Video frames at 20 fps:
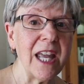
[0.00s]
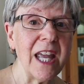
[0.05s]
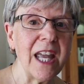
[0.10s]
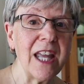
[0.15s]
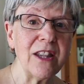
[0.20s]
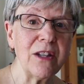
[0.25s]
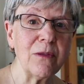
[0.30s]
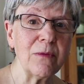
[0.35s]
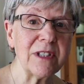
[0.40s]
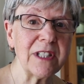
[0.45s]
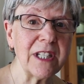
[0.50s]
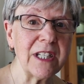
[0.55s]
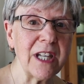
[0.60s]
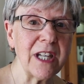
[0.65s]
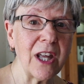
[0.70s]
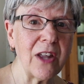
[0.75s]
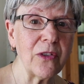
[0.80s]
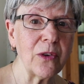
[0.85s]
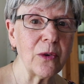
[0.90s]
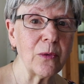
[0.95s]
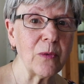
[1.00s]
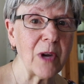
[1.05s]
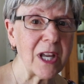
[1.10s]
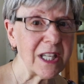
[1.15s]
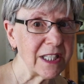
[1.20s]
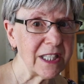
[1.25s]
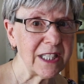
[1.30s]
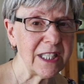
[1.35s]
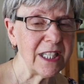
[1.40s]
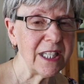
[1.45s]
And there was another
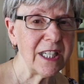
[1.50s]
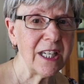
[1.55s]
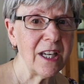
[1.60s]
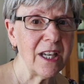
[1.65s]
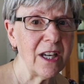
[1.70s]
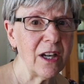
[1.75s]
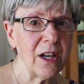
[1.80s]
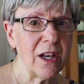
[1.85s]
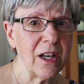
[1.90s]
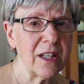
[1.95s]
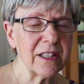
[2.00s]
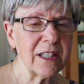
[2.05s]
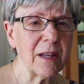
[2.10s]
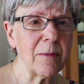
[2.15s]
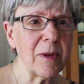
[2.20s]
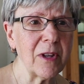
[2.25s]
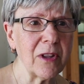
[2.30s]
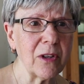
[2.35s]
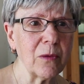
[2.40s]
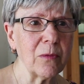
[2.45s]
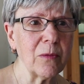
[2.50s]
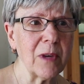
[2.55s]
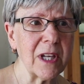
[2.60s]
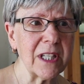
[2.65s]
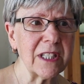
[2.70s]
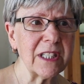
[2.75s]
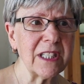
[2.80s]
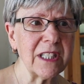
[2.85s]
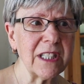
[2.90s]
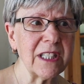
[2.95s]
Rusty, some other
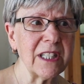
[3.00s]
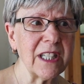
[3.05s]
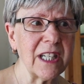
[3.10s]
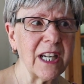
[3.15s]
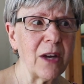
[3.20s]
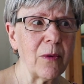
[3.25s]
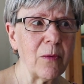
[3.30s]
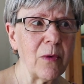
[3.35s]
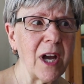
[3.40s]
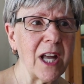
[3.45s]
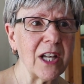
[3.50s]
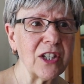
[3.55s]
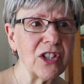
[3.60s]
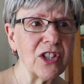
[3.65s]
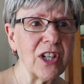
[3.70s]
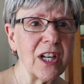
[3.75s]
Rusty that I watch.